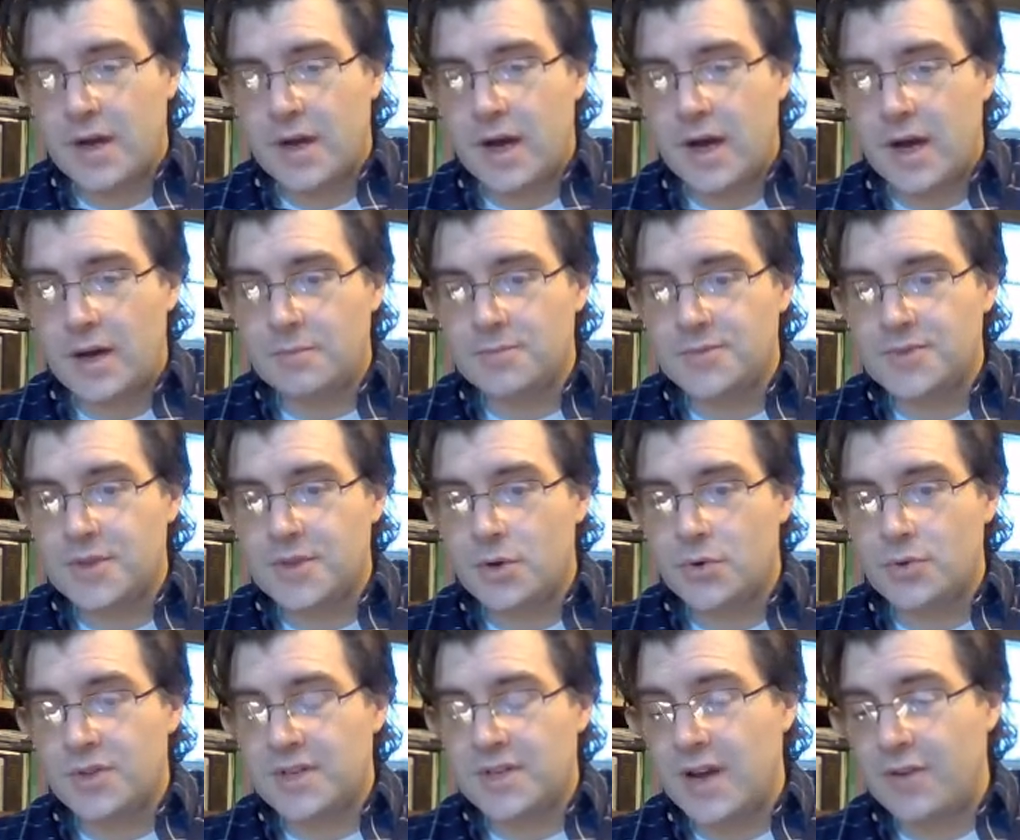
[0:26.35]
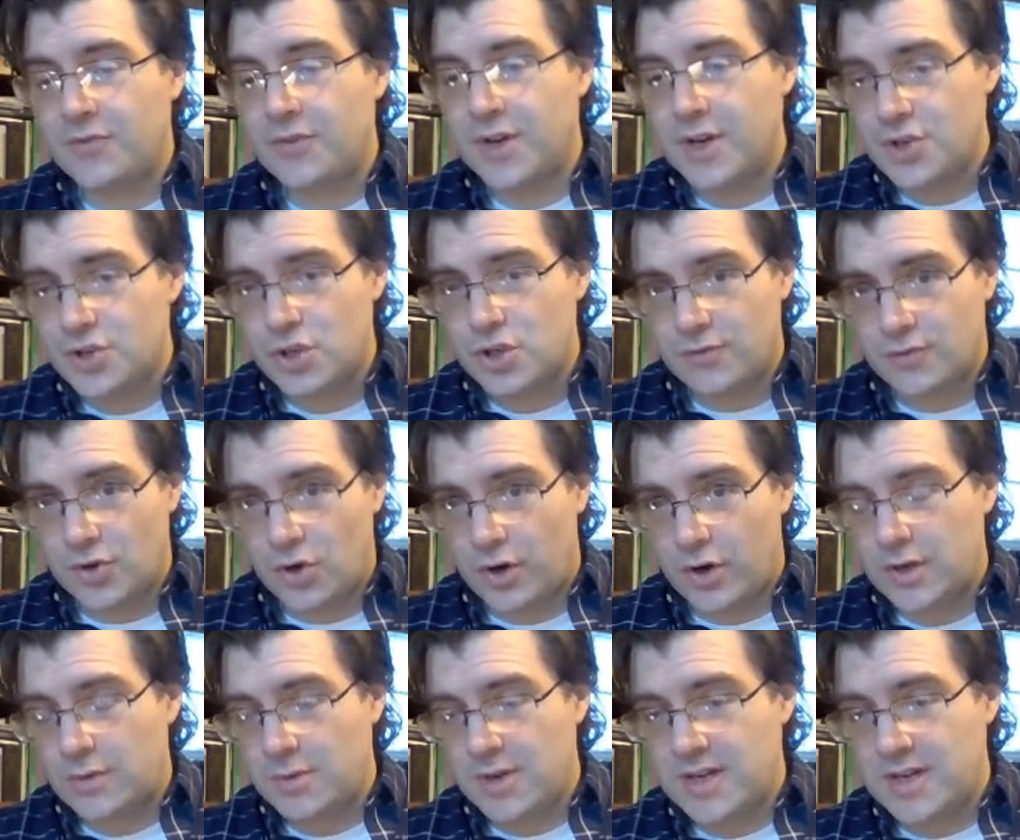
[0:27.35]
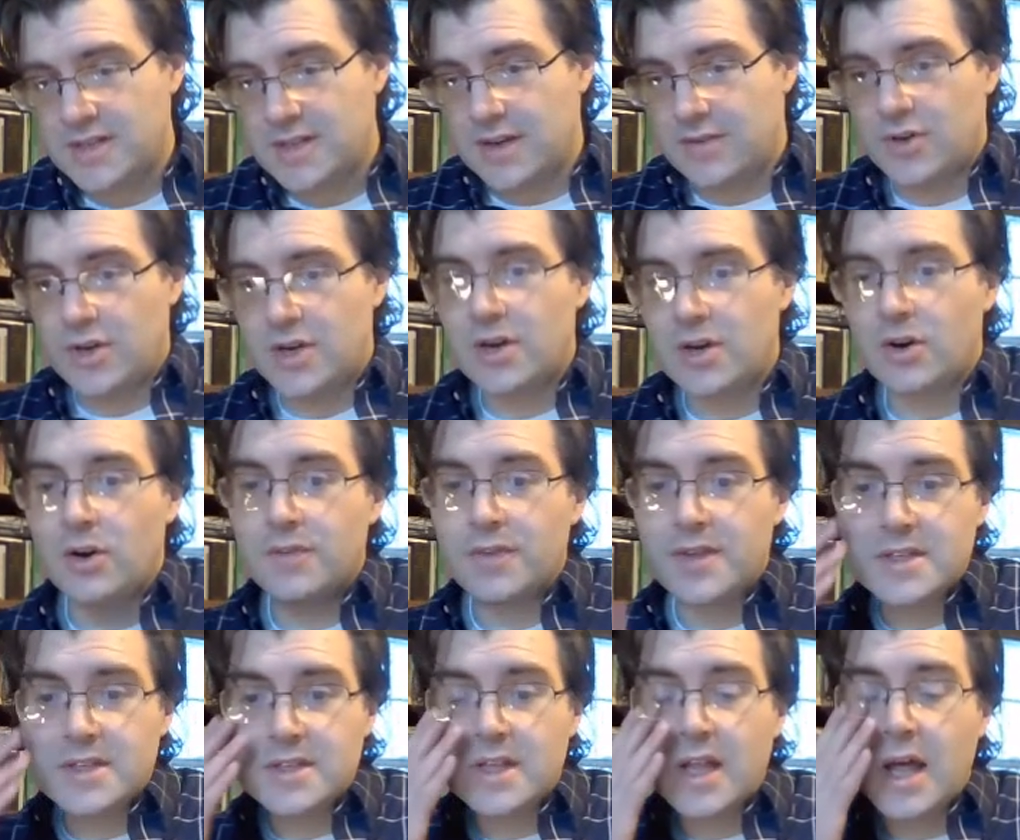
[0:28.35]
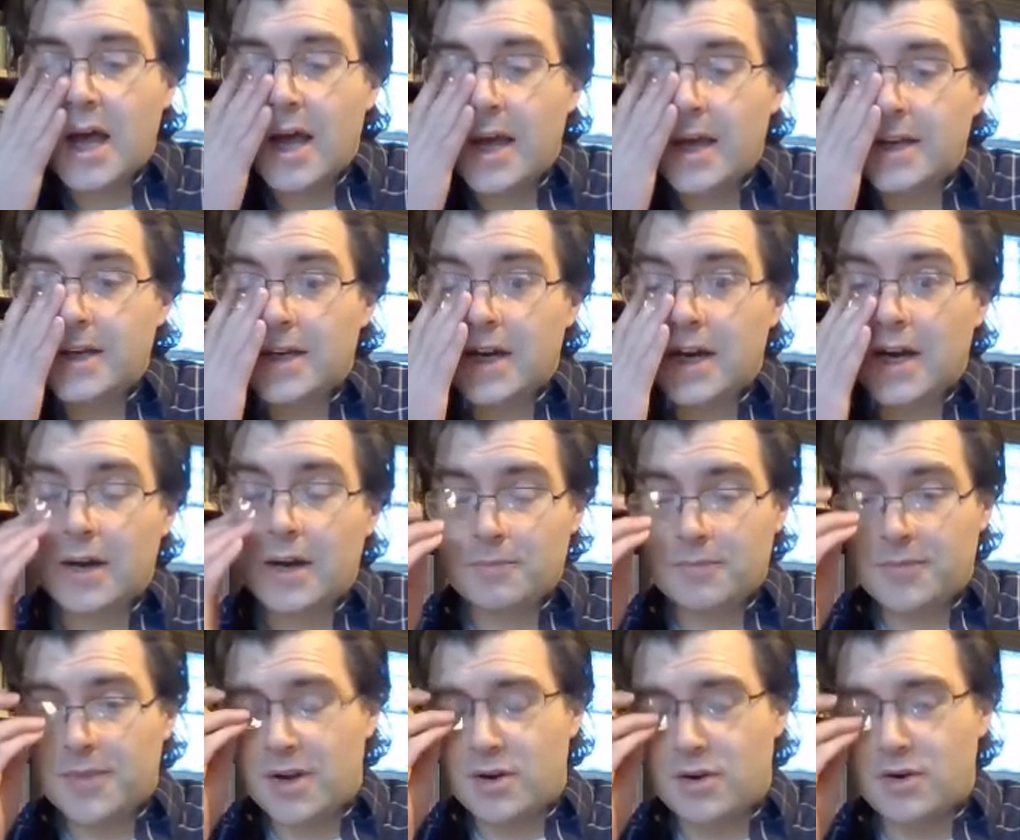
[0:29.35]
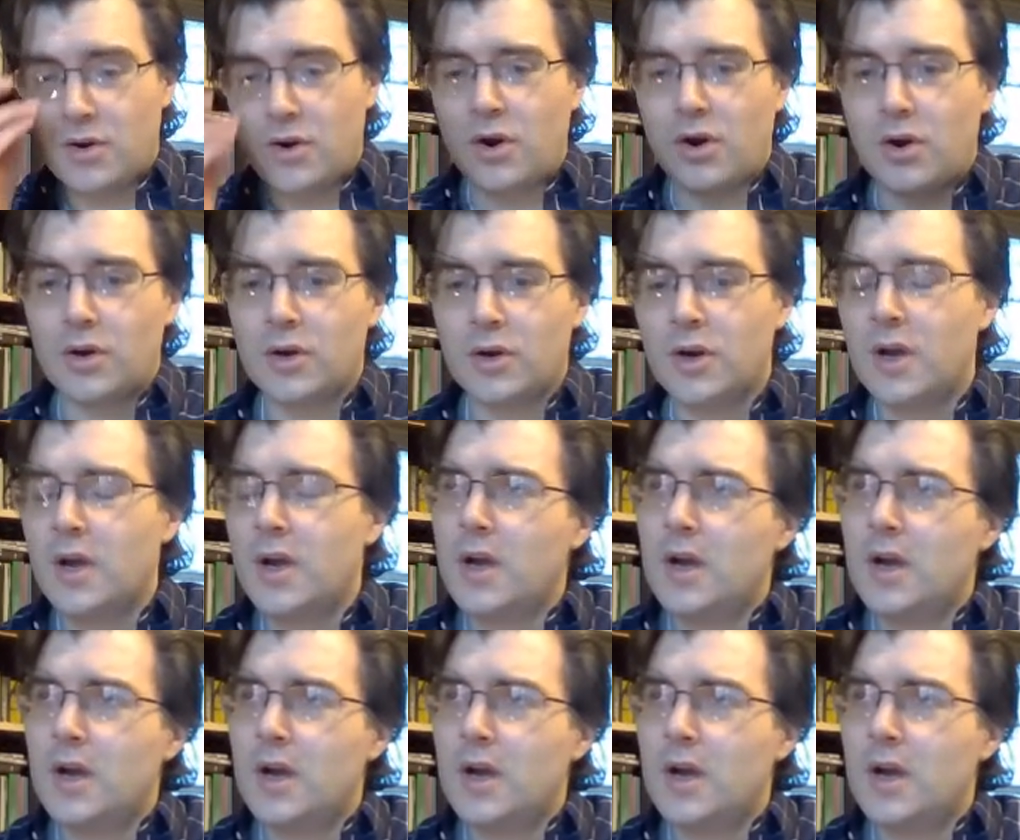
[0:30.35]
Um, so the definition of an argument is given here on this slide. Um, there are